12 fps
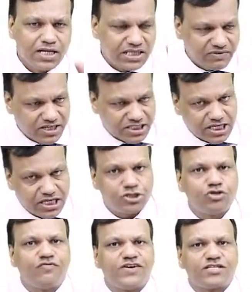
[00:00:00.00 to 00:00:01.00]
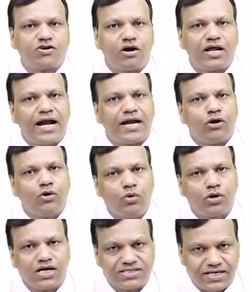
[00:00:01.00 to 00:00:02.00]
they will change to first order at low
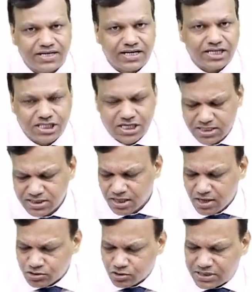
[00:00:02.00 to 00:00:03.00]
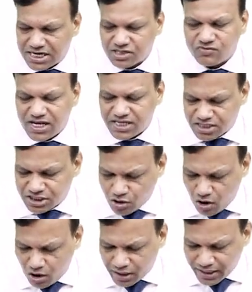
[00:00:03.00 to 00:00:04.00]
concentrations. So that's why
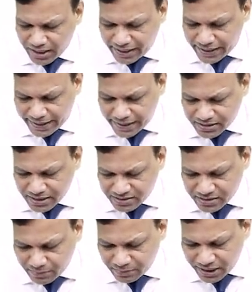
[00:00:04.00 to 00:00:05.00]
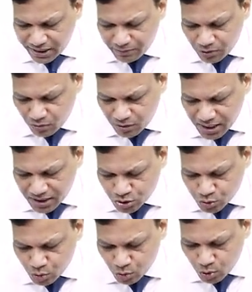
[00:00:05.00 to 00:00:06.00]
zero order kinetics are sometimes known as
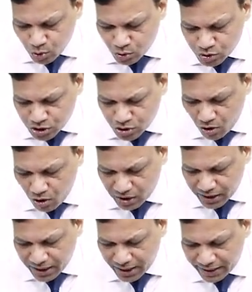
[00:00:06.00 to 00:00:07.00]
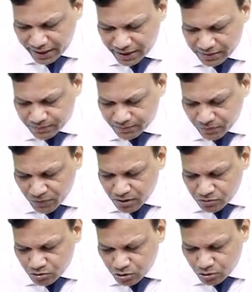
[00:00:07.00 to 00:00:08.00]
pseudo zero order kinetics.
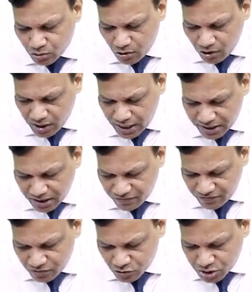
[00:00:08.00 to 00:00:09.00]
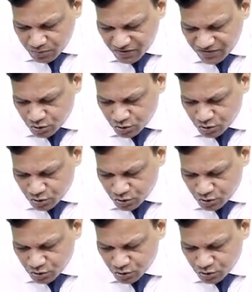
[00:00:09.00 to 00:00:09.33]
So do not get confused between